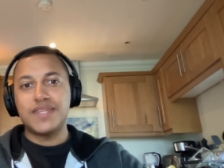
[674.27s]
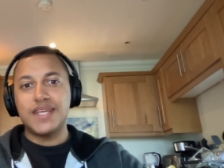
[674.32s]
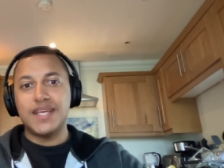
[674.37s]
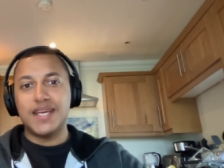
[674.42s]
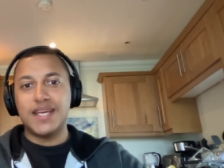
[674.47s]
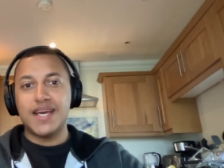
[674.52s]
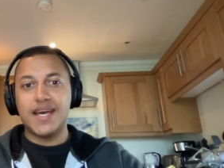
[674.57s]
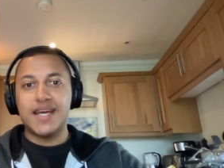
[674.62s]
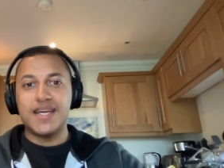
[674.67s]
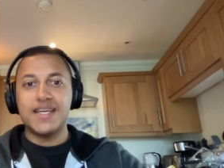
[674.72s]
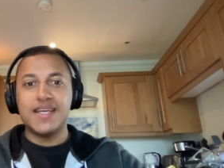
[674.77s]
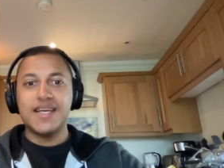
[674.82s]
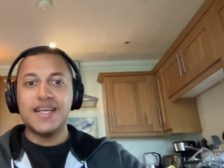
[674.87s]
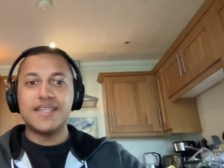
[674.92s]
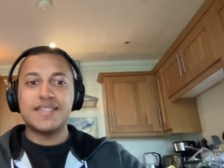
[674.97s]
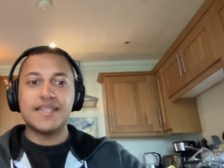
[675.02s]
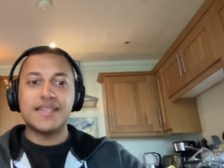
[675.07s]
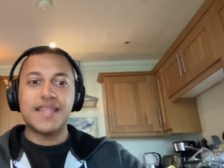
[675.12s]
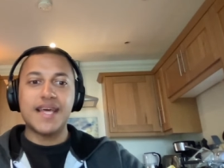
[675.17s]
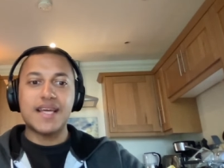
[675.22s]
Okay,
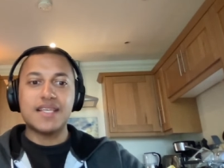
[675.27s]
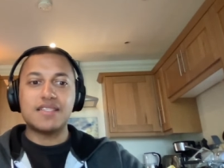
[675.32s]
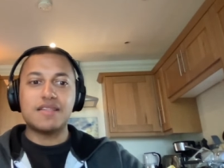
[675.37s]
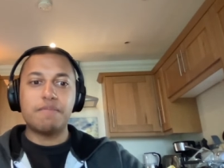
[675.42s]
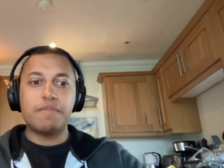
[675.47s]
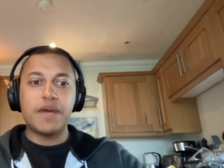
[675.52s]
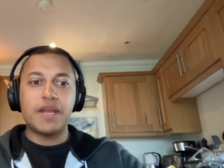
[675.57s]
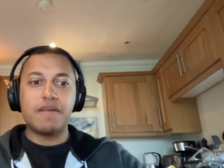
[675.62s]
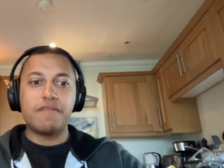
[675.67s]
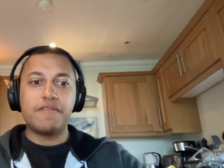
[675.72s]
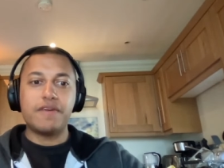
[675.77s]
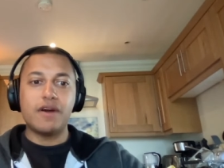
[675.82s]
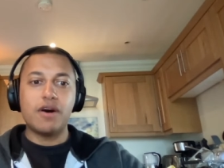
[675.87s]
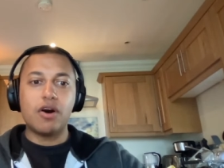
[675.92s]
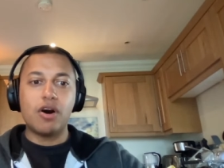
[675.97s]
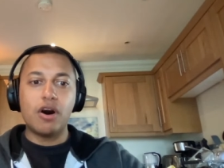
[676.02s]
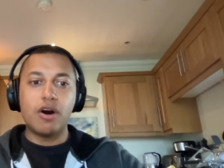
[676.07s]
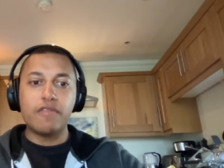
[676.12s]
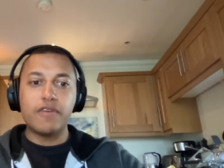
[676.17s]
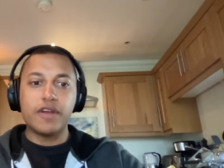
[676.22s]
so that's the benefit
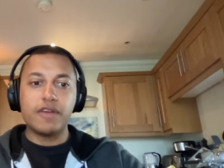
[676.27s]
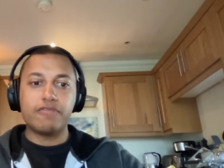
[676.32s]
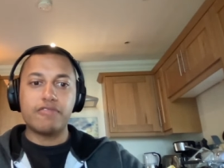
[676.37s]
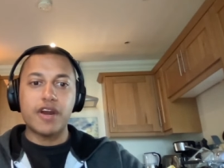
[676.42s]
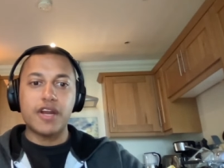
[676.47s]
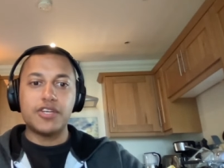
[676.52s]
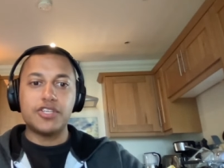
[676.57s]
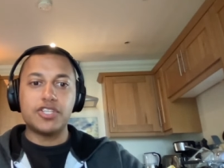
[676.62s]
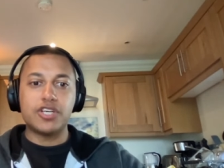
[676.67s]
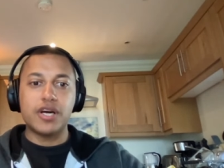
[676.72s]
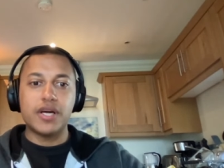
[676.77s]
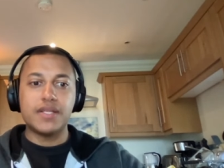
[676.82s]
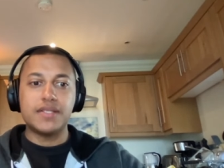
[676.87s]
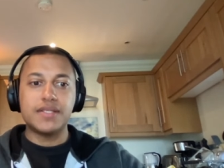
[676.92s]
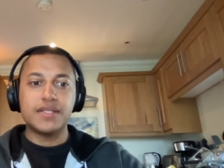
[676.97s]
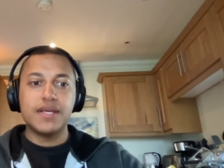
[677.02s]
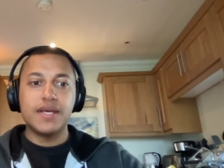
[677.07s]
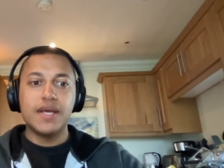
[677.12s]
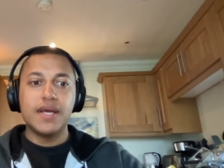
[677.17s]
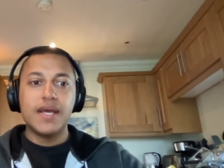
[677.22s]
of a franchise,
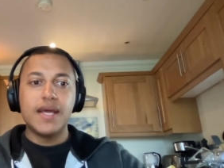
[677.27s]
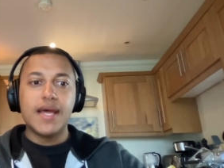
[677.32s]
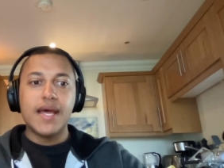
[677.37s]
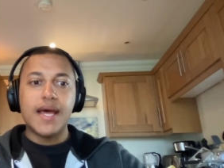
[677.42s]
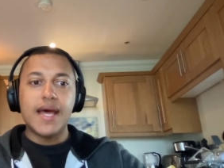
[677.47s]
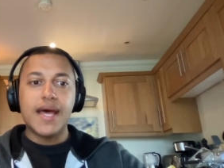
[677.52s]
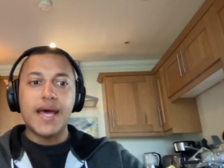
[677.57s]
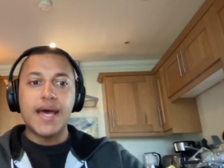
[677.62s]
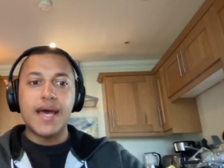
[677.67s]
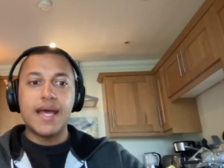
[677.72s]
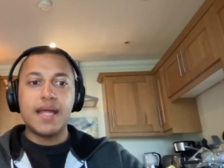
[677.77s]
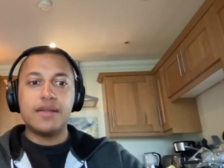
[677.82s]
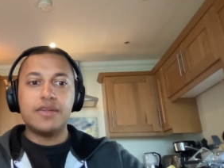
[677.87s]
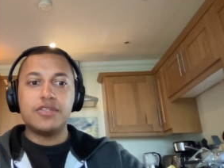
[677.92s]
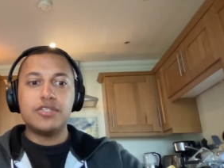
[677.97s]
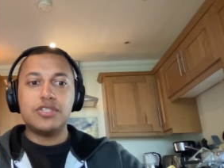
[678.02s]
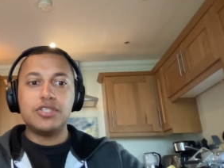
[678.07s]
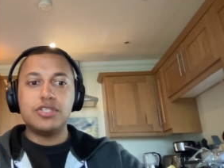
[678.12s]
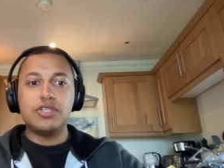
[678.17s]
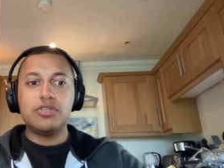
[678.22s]

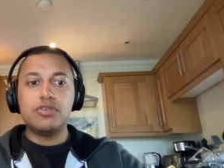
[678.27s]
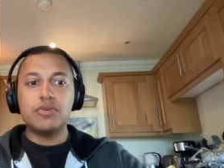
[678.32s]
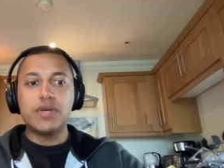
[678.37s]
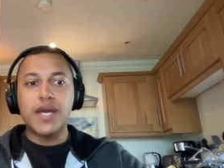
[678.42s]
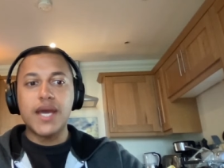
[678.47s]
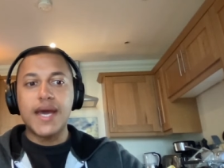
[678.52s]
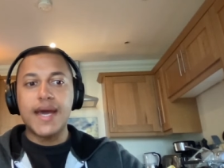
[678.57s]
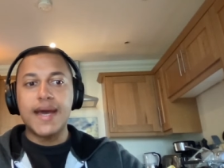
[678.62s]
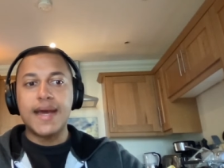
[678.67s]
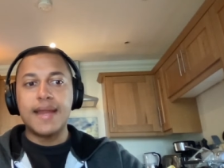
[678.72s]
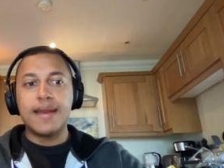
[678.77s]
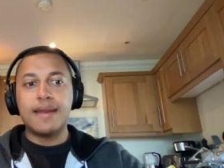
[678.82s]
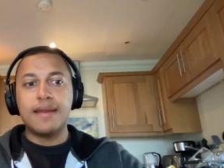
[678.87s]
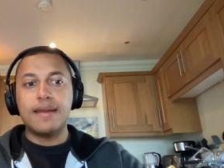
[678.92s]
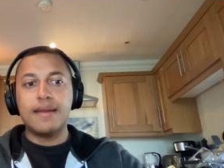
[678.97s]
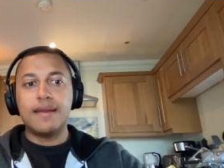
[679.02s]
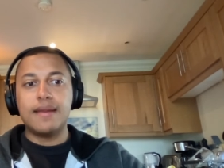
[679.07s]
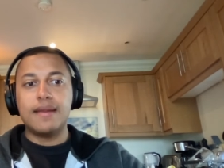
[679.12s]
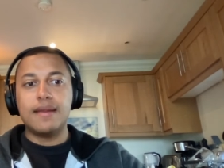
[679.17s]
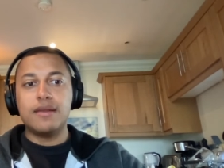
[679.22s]
and you
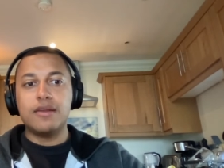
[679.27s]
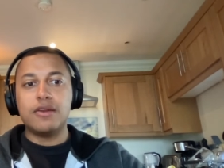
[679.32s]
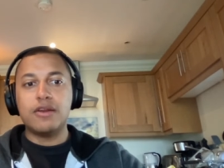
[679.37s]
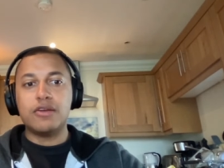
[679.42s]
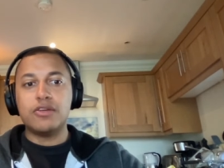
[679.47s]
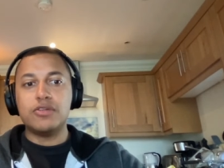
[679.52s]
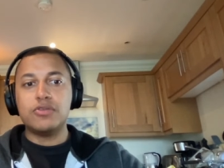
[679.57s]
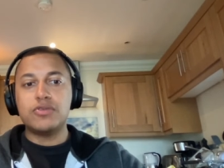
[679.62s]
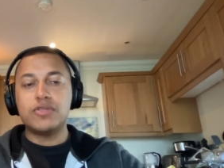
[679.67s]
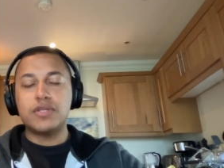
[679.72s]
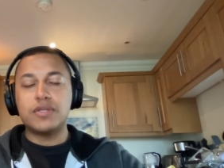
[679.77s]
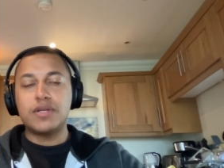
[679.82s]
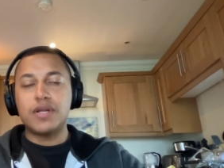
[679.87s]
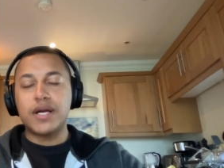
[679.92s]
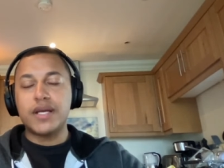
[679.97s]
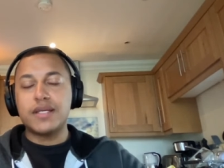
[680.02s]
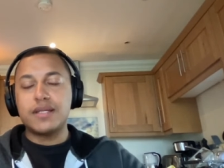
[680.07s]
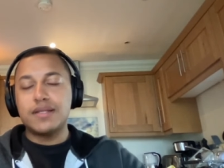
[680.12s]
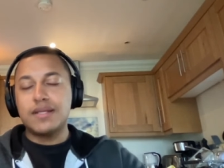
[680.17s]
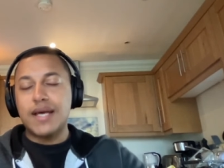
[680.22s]
can, you know, you
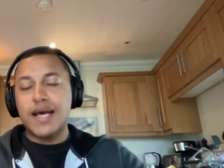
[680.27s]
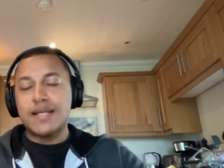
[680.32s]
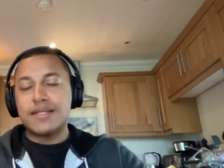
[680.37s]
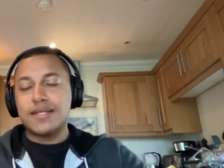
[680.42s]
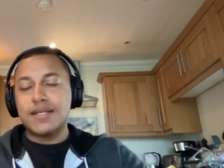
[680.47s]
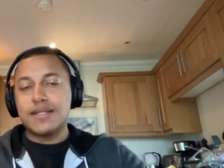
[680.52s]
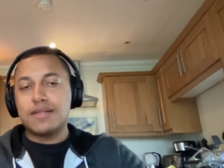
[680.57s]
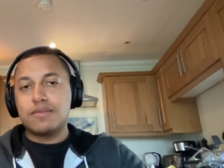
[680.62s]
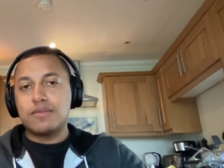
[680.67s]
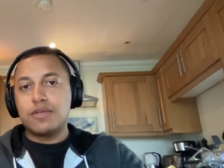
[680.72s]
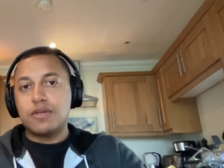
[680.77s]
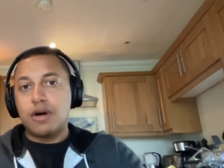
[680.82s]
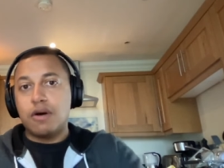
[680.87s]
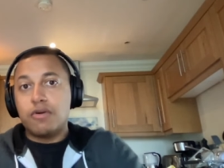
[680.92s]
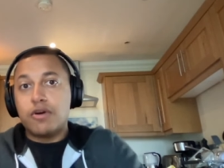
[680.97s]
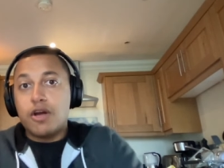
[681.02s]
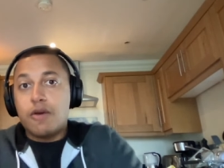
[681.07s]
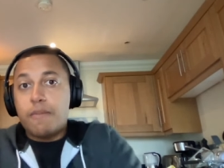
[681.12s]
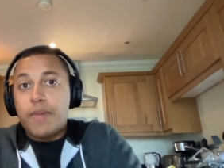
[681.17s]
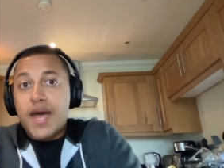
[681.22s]
as I I'll
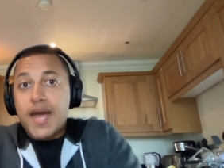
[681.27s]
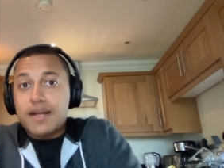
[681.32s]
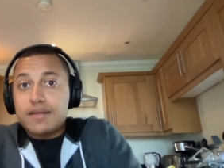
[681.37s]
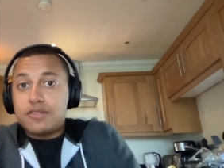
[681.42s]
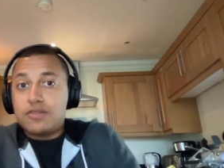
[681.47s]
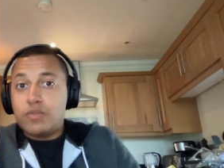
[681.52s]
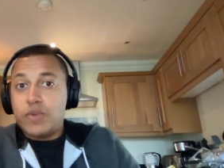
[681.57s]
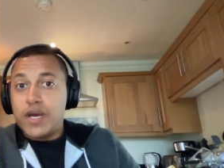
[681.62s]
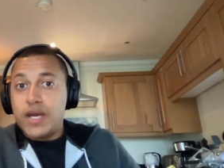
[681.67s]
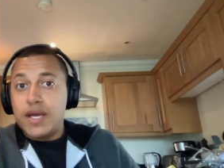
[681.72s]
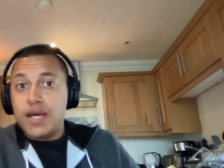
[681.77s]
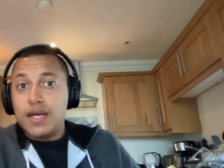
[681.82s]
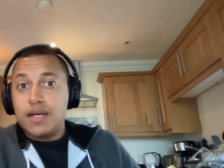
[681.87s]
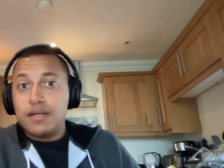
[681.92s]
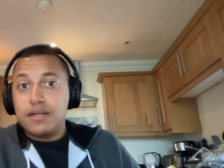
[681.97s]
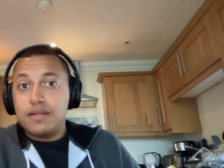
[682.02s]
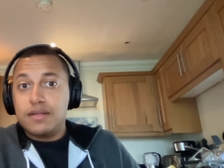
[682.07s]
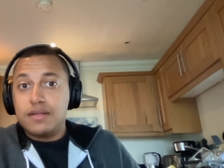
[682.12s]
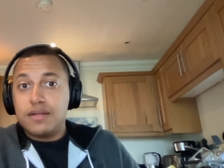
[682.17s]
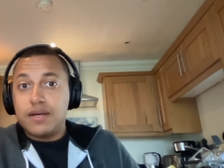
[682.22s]
go back to where
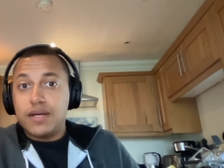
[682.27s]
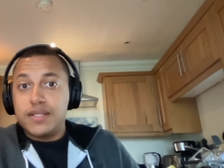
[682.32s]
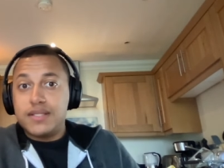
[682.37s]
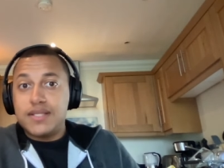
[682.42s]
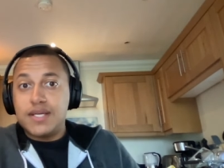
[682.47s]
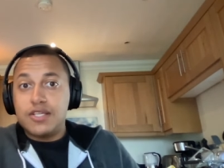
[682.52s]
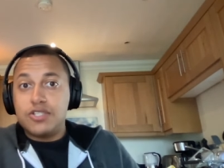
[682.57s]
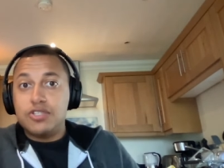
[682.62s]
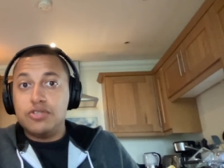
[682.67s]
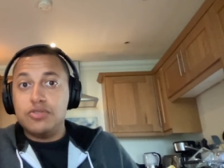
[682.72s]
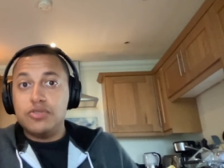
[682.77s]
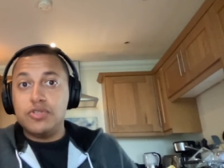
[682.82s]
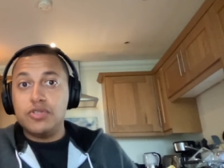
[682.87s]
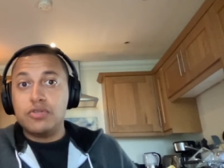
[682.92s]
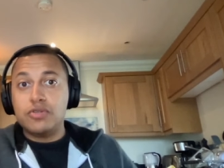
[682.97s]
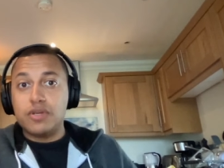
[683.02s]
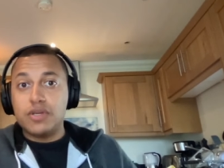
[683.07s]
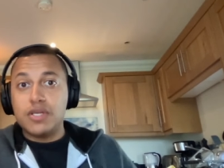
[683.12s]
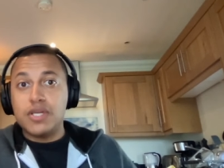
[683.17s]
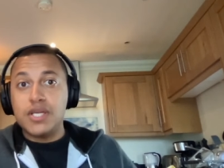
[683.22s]
I said you do
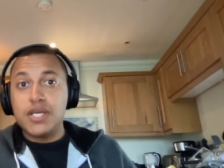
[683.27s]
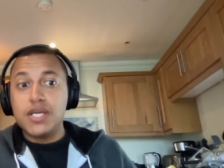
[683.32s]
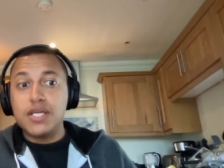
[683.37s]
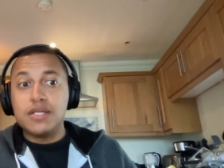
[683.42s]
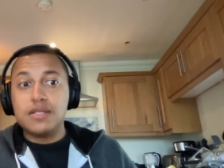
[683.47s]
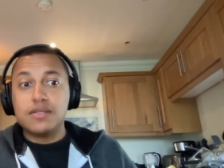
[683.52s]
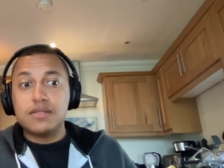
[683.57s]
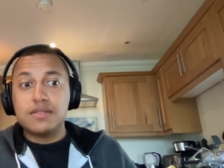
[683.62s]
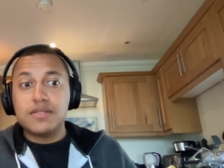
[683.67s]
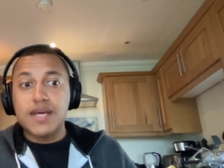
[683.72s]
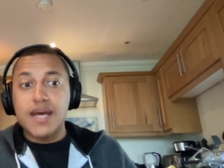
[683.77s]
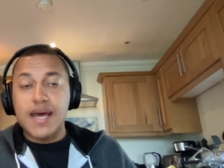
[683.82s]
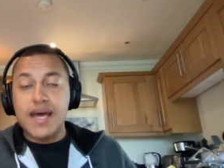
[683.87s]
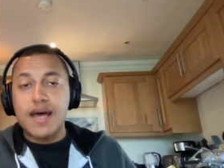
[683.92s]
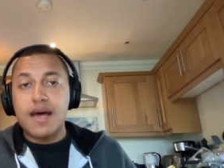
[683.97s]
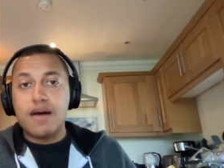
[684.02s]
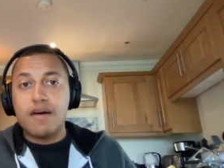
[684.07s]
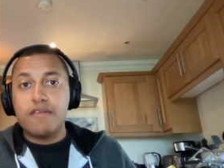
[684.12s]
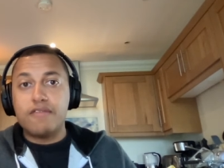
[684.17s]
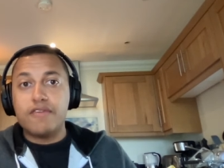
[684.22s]
not need to
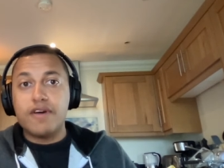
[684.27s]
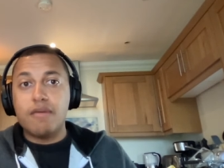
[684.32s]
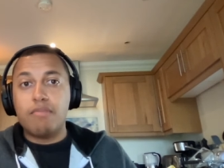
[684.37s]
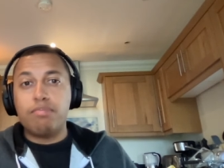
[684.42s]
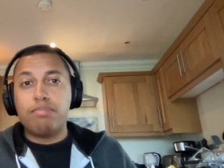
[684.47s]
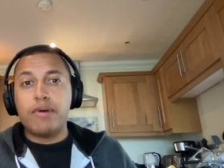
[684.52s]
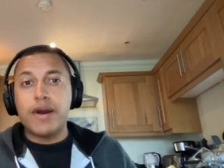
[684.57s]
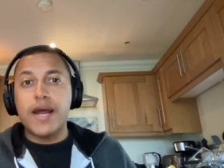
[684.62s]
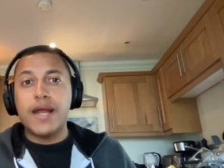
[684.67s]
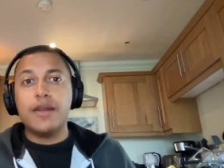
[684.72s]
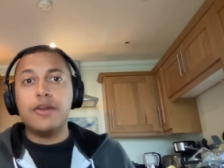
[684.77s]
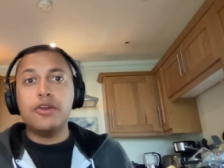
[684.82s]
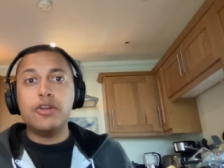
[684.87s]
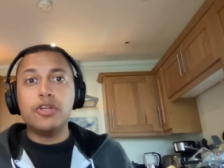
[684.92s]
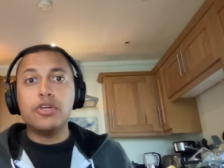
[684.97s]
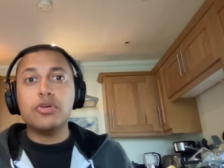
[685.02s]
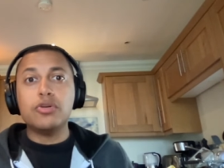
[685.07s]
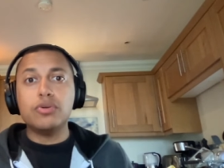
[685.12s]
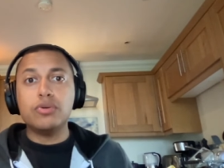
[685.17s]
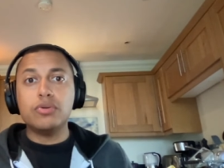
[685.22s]
have a brand
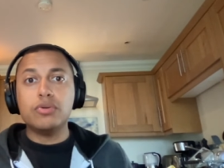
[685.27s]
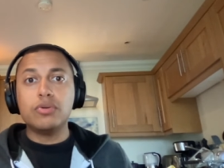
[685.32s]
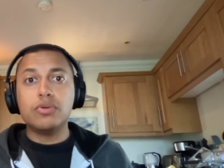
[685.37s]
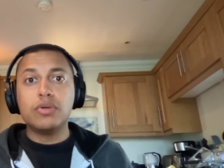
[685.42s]
new,